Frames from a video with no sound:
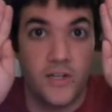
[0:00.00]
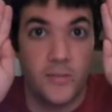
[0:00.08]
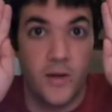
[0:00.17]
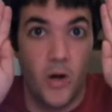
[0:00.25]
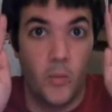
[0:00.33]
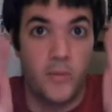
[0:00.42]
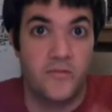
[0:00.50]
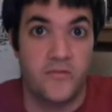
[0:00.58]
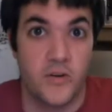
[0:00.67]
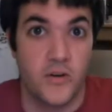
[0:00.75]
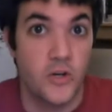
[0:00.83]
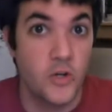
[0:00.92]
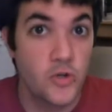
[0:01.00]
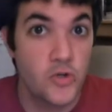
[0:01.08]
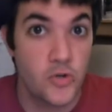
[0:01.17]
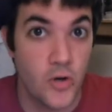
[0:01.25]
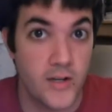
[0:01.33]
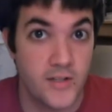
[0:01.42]
are going to be open for new
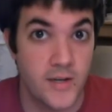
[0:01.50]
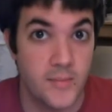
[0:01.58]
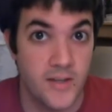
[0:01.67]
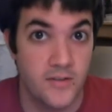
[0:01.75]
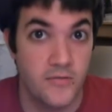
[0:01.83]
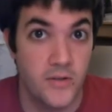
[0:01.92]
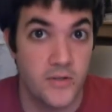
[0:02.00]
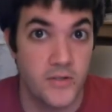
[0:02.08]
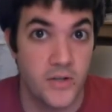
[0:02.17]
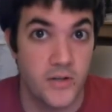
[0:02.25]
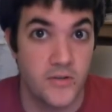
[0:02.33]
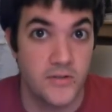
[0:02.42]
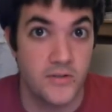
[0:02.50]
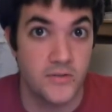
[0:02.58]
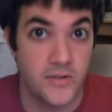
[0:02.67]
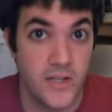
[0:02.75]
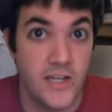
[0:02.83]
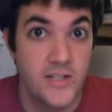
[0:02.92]
tricks coming in the future. So
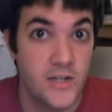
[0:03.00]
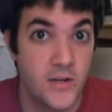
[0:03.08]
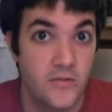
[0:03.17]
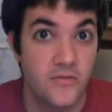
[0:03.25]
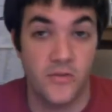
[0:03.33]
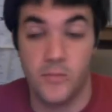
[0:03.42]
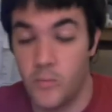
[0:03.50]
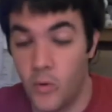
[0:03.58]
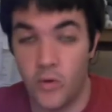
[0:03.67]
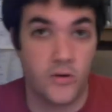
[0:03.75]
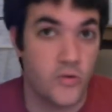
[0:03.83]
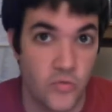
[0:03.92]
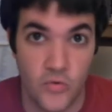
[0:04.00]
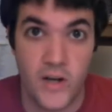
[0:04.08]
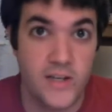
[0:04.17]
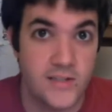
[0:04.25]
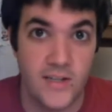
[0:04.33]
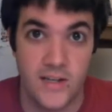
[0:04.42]
stay tuned for more
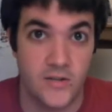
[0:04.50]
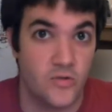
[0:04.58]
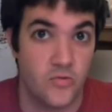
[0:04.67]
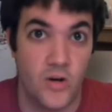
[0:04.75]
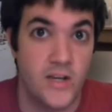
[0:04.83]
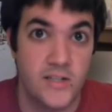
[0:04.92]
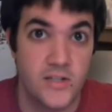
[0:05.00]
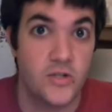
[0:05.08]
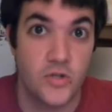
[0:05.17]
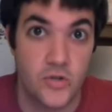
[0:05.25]
crazy and crazier